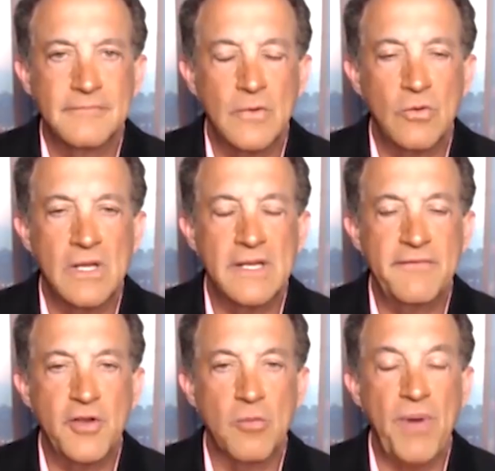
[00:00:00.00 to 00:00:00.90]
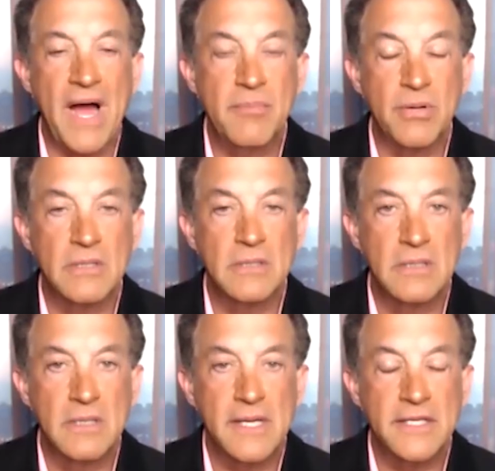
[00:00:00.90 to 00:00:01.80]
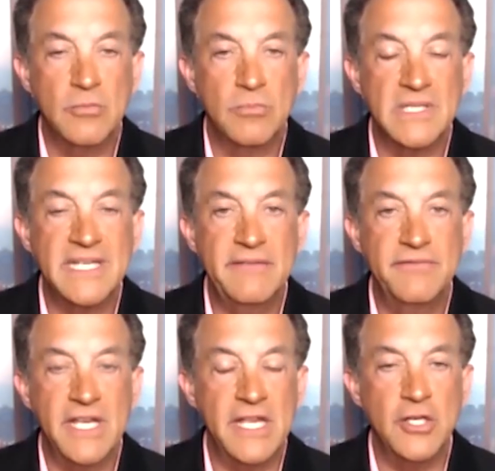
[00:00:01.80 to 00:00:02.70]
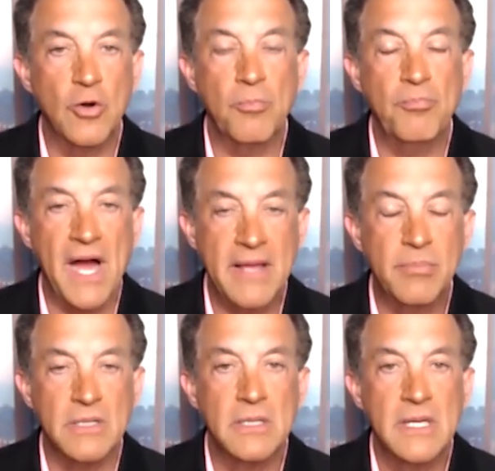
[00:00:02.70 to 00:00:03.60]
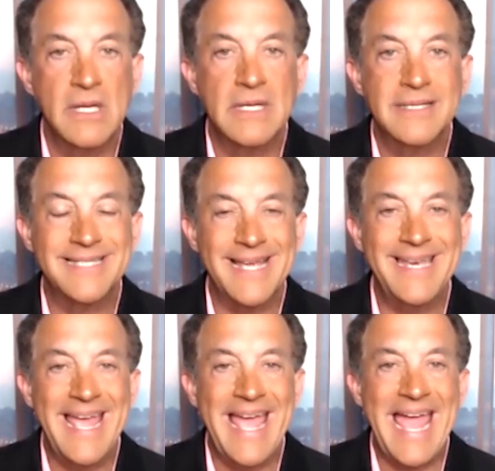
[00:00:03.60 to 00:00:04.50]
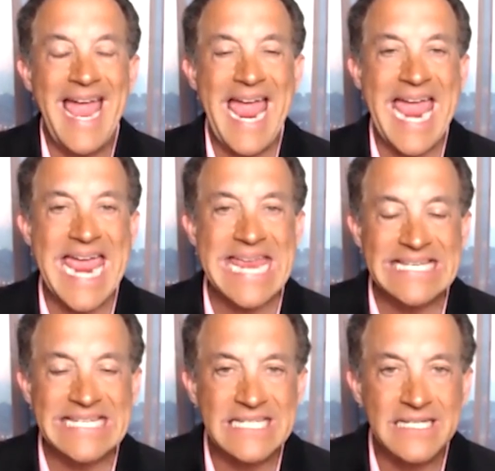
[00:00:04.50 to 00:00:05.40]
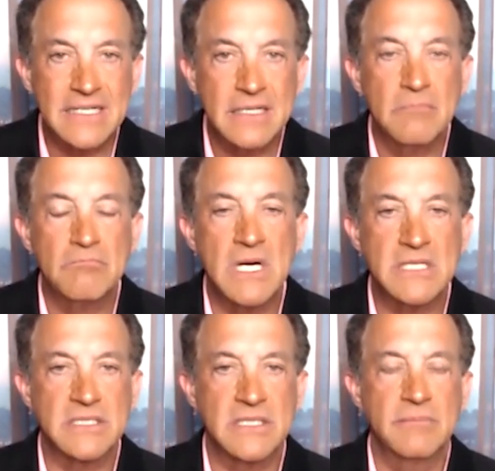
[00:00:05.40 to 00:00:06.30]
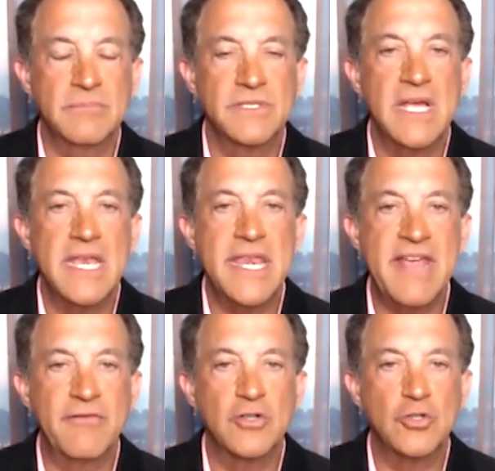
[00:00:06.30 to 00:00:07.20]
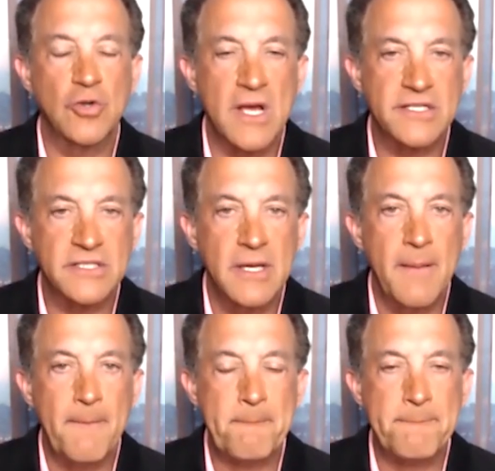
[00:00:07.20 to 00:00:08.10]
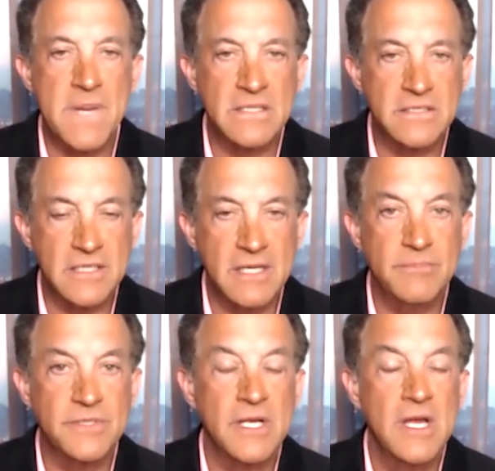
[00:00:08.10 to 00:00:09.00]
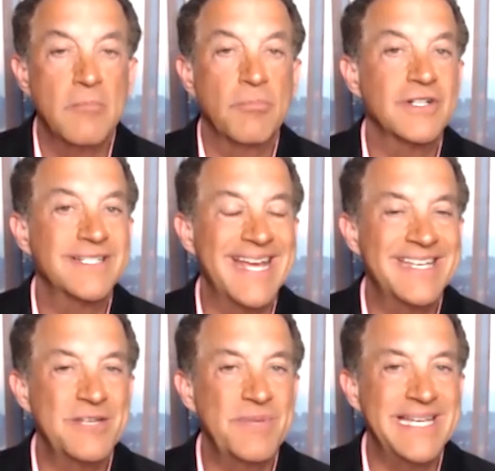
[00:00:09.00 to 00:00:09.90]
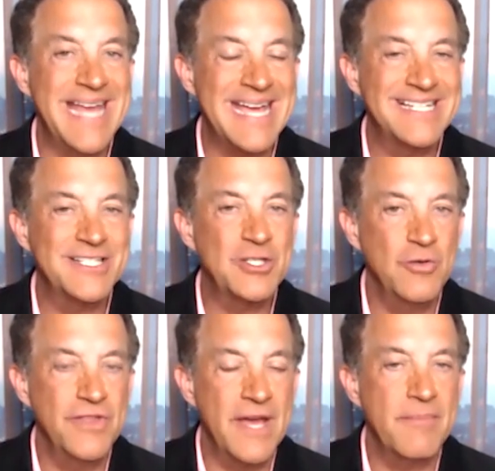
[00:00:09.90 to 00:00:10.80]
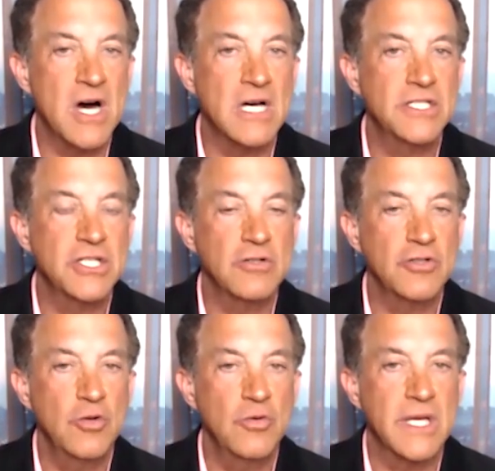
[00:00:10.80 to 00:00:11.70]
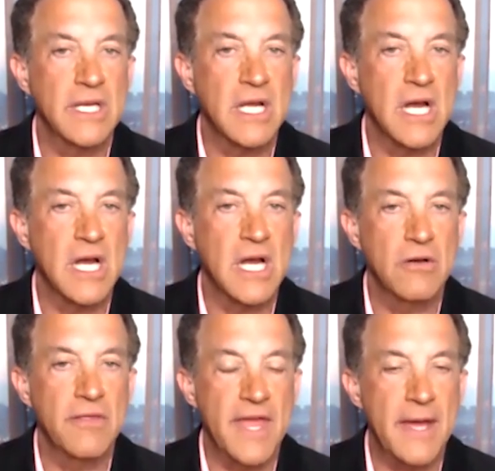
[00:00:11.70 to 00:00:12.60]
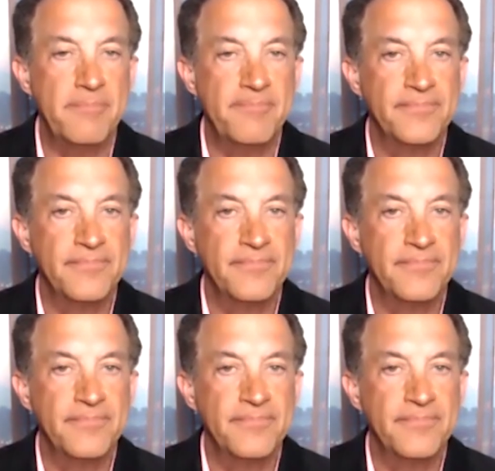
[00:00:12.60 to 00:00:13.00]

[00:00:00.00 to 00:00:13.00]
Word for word: well if your bible and you believed in your bible said hate muslims never trust muslims pretend to be nice to them until you can conquer them